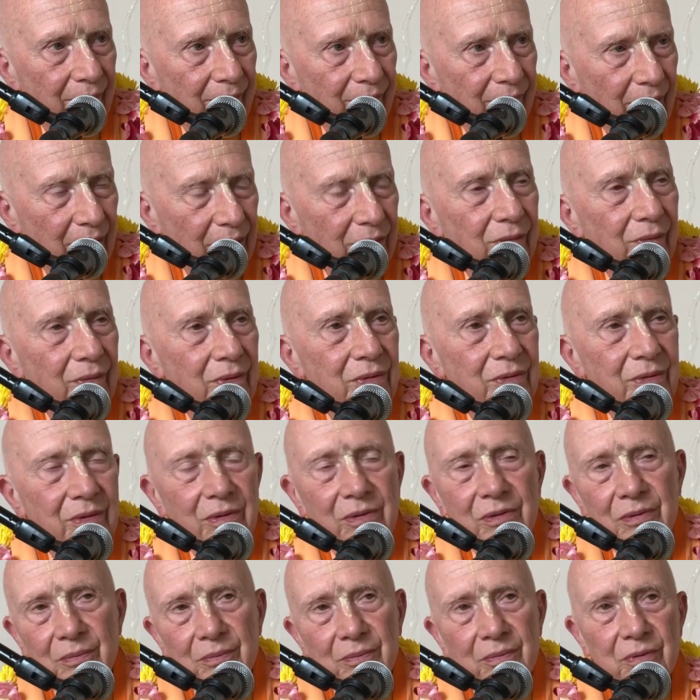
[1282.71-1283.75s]
Krishna
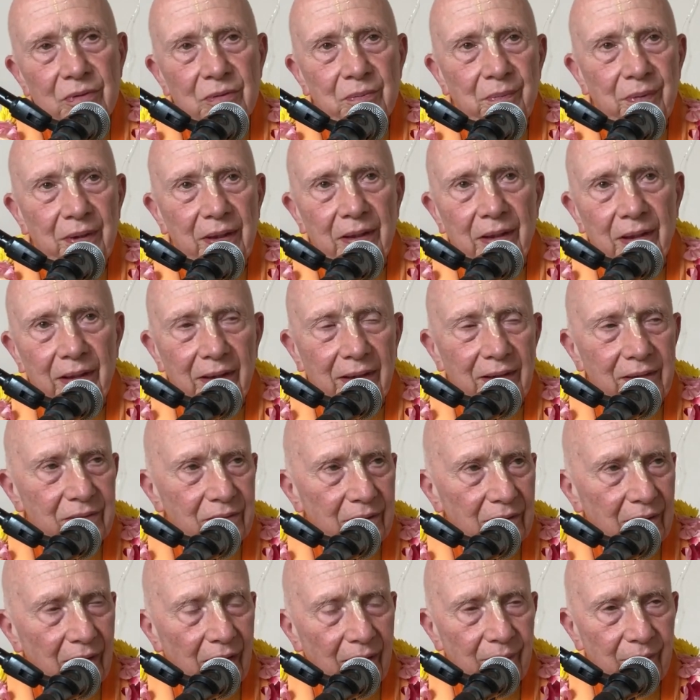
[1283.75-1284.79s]
Krishna's speaking, he
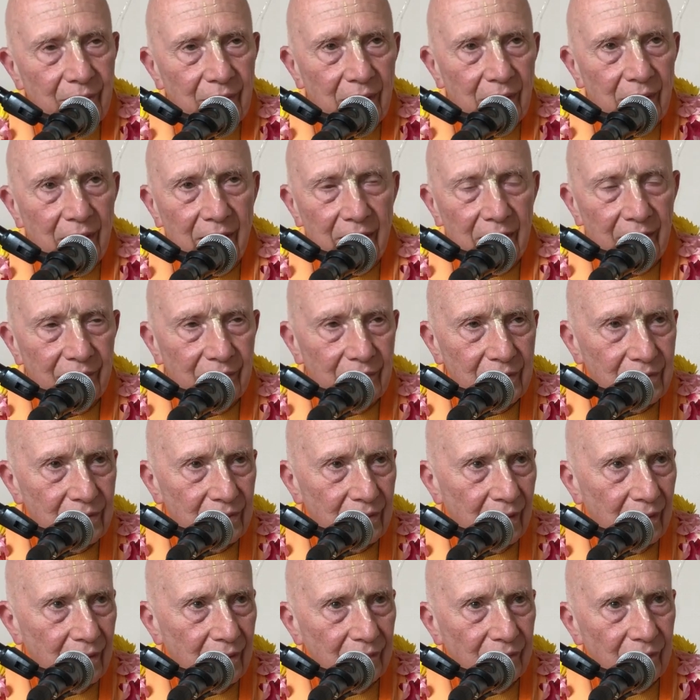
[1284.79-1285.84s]
says, I'm the light of the
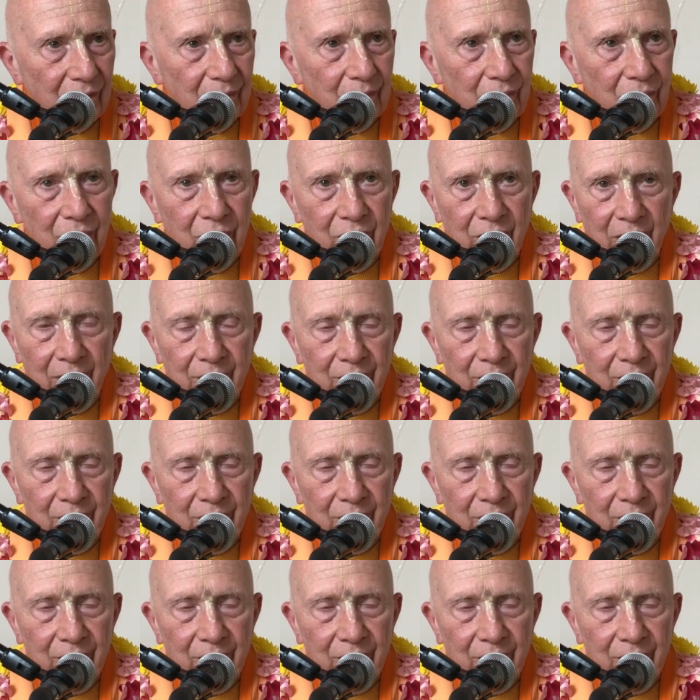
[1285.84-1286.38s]
sun and the moon,